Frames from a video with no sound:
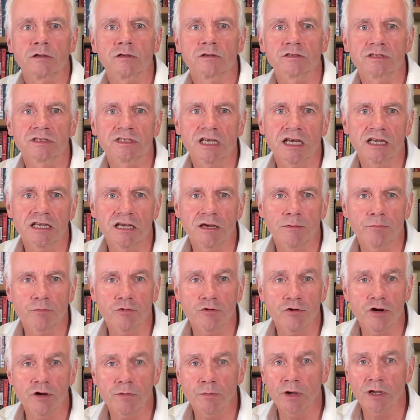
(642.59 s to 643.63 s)
steady
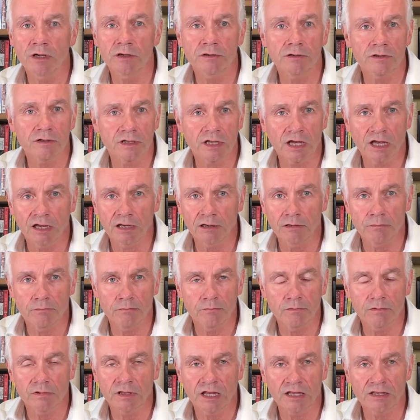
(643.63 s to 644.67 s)
improvement,
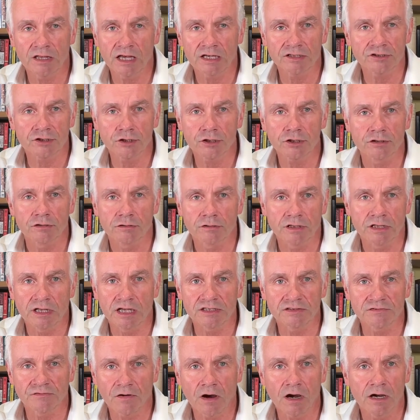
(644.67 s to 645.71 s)
then that's good and
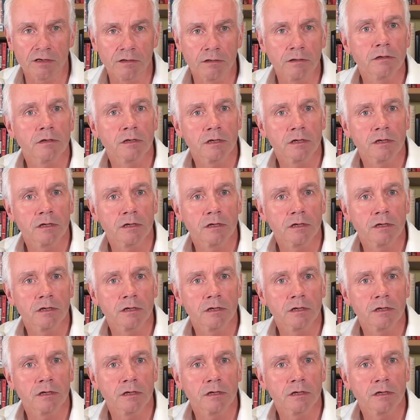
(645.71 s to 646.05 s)
that's fine.